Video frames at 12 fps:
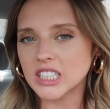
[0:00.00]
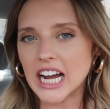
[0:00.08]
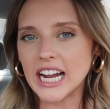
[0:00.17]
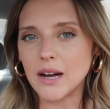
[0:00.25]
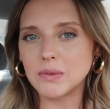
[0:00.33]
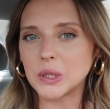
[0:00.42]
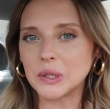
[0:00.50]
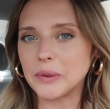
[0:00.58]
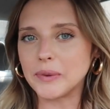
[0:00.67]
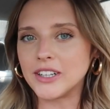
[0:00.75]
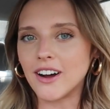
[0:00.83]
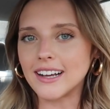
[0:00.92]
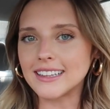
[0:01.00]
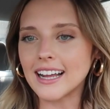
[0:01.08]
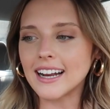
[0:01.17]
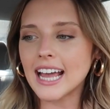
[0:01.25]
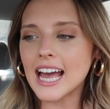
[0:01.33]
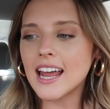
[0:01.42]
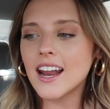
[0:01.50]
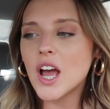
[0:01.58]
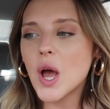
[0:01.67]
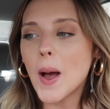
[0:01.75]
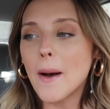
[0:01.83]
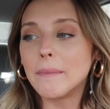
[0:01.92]
I absolutely would not get that again.
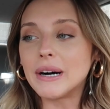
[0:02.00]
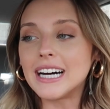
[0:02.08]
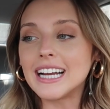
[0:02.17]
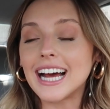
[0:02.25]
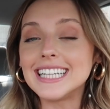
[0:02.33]
But